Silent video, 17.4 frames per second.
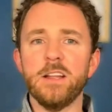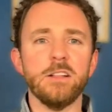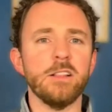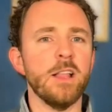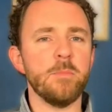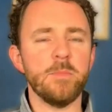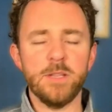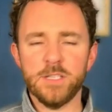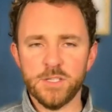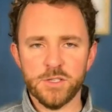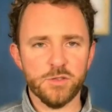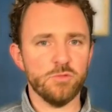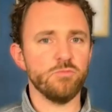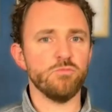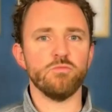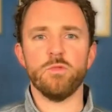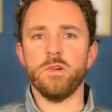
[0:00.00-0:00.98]
Let me just
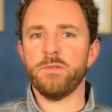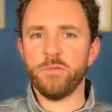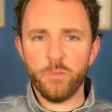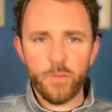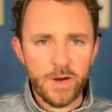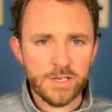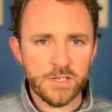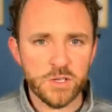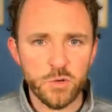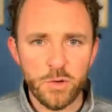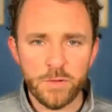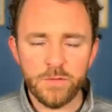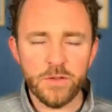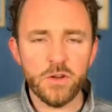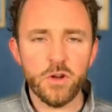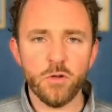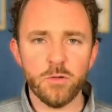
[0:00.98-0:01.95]
refresh you if
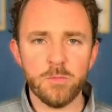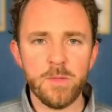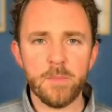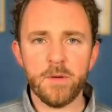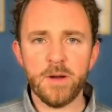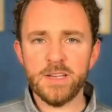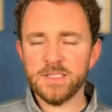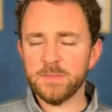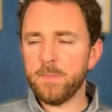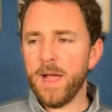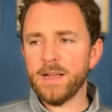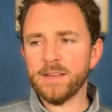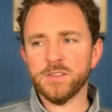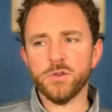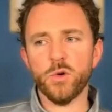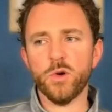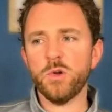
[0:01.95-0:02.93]
you don't remember his
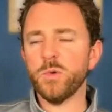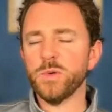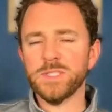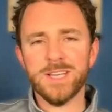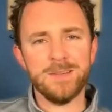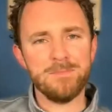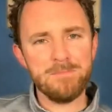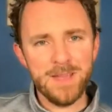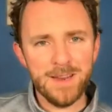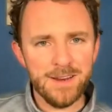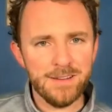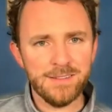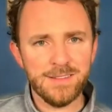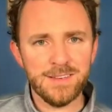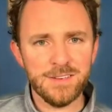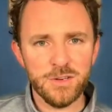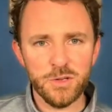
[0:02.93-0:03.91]
backstory. Was committed
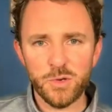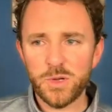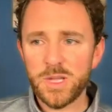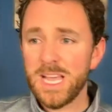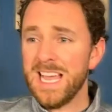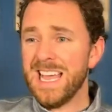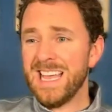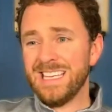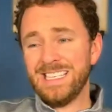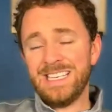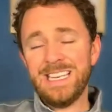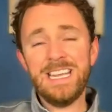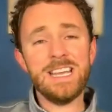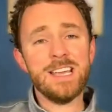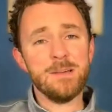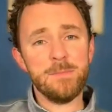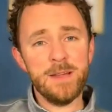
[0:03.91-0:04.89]
to Duke,
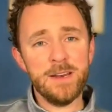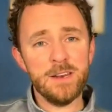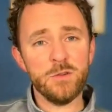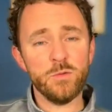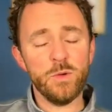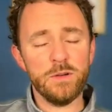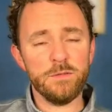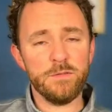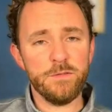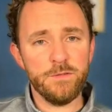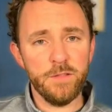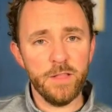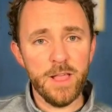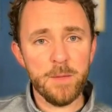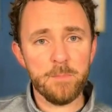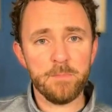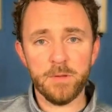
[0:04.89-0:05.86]
decommitted when
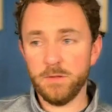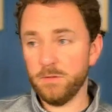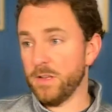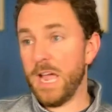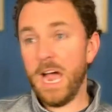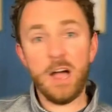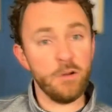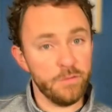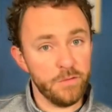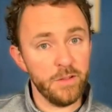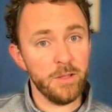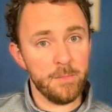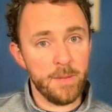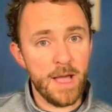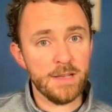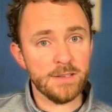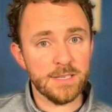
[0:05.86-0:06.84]
Kyle
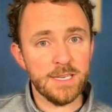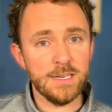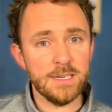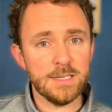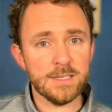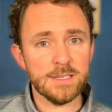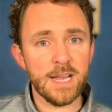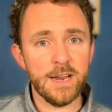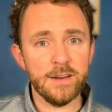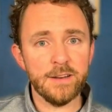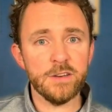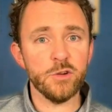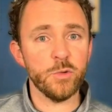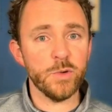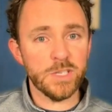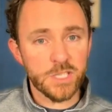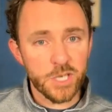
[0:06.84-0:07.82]
Filipowski decided to
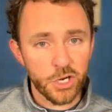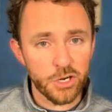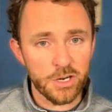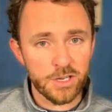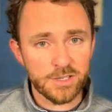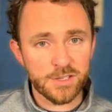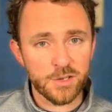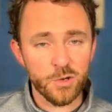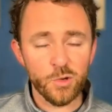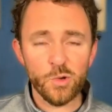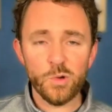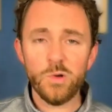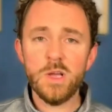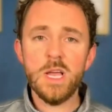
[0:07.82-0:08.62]
return to school,